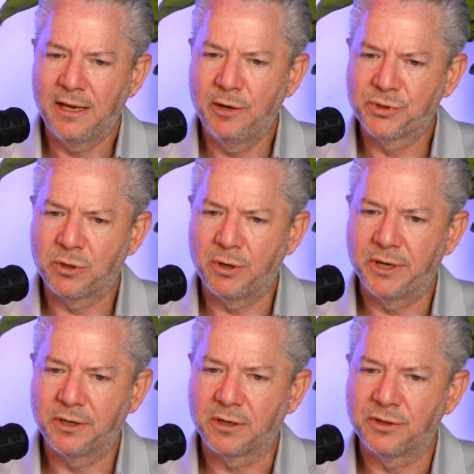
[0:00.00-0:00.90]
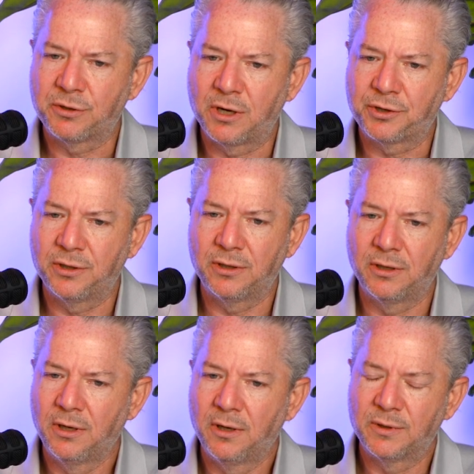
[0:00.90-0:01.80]
He was already under construction,
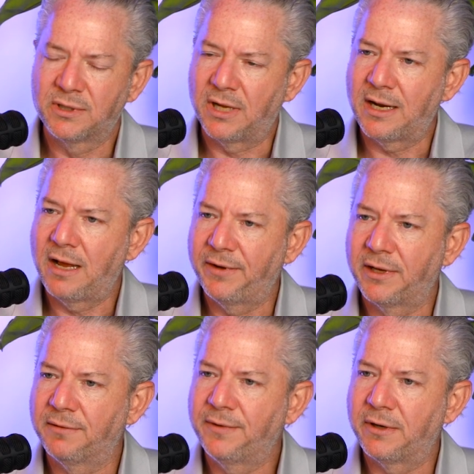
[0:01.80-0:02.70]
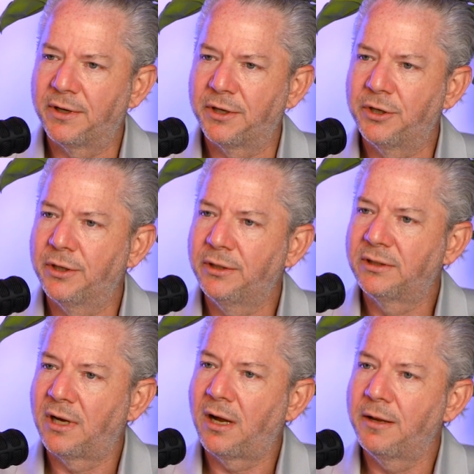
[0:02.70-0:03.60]
was not having a very good
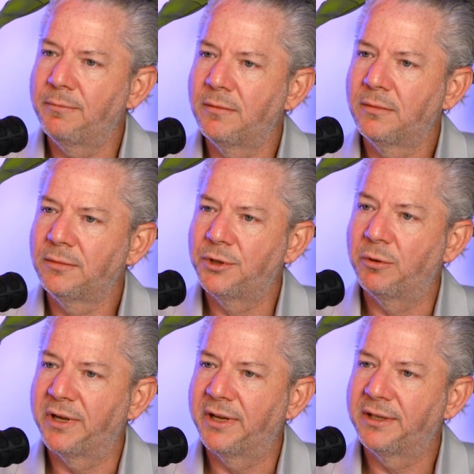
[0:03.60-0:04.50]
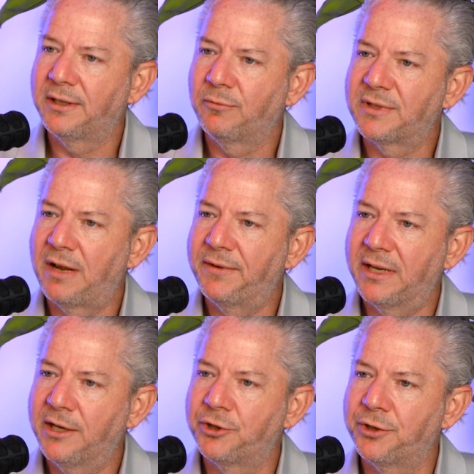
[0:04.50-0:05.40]
time doing it, and was having
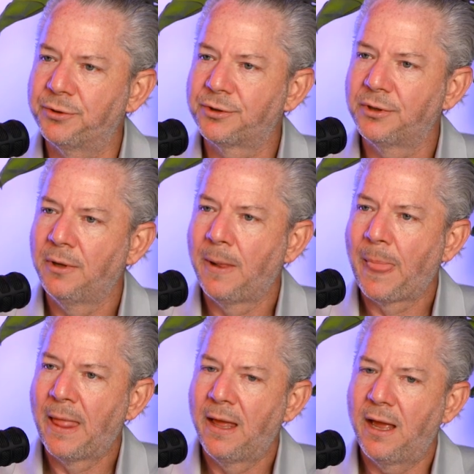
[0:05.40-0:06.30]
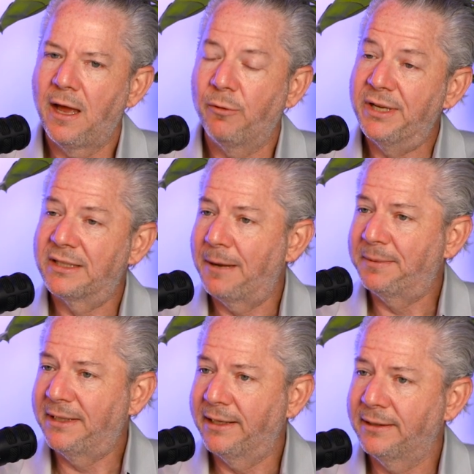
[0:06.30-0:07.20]
issues. And we
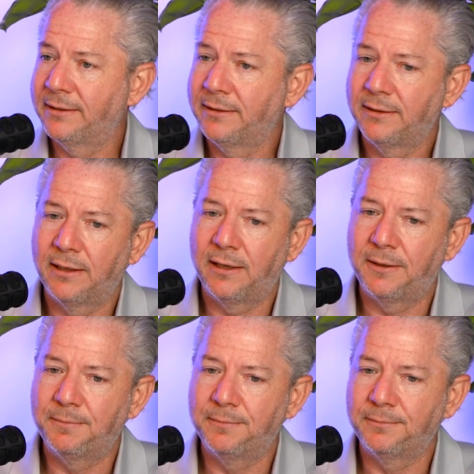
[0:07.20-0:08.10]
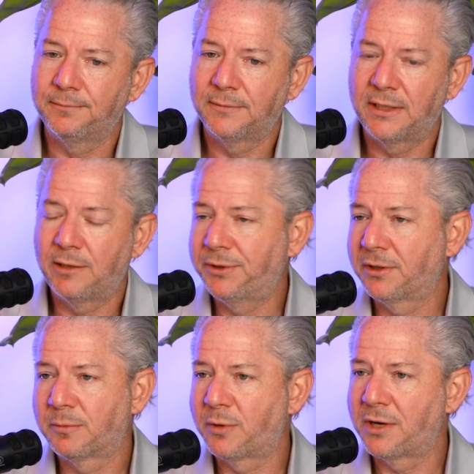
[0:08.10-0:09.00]
stepped in, and then we
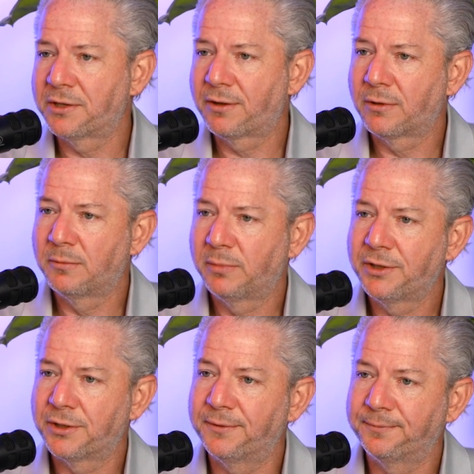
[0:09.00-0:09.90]
took the project through completion.